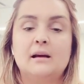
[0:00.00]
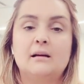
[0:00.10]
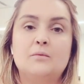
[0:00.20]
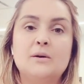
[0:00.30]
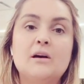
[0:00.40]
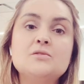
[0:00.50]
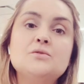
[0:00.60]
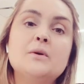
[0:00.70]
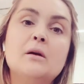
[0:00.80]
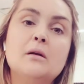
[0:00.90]

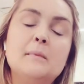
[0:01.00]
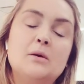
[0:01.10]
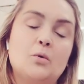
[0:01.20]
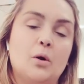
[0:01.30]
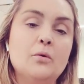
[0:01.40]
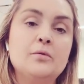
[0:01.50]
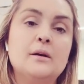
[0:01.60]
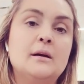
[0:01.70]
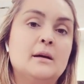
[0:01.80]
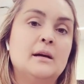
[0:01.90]
Regards to economic growth,
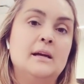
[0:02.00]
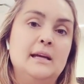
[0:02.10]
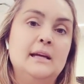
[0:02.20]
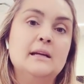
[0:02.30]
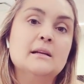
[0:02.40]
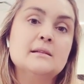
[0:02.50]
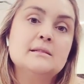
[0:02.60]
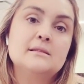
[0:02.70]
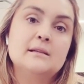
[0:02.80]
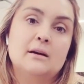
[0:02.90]

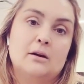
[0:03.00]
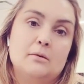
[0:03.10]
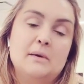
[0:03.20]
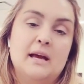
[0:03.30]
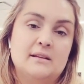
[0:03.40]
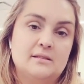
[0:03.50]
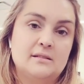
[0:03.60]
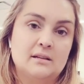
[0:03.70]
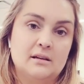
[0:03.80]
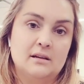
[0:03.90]
England's economy
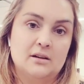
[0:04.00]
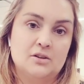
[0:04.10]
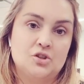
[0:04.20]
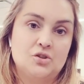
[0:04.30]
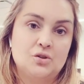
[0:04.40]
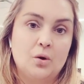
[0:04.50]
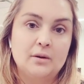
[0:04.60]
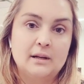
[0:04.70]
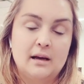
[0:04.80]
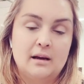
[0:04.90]
has
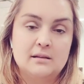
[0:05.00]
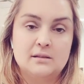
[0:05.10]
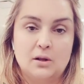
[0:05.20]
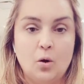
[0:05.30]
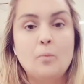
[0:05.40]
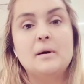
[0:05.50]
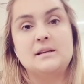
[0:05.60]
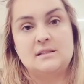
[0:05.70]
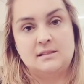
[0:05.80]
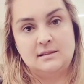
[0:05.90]
shown a slow but
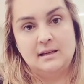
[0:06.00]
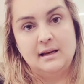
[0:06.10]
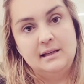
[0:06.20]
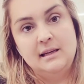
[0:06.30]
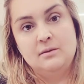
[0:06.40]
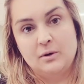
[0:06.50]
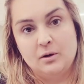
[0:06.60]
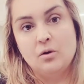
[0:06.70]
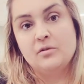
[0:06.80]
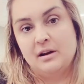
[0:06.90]
steady
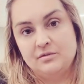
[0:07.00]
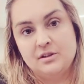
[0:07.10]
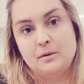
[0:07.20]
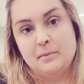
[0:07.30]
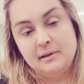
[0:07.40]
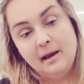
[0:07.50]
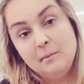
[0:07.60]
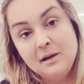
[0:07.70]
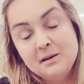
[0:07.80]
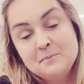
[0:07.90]
recovery after the
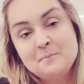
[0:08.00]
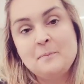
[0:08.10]
pandemic.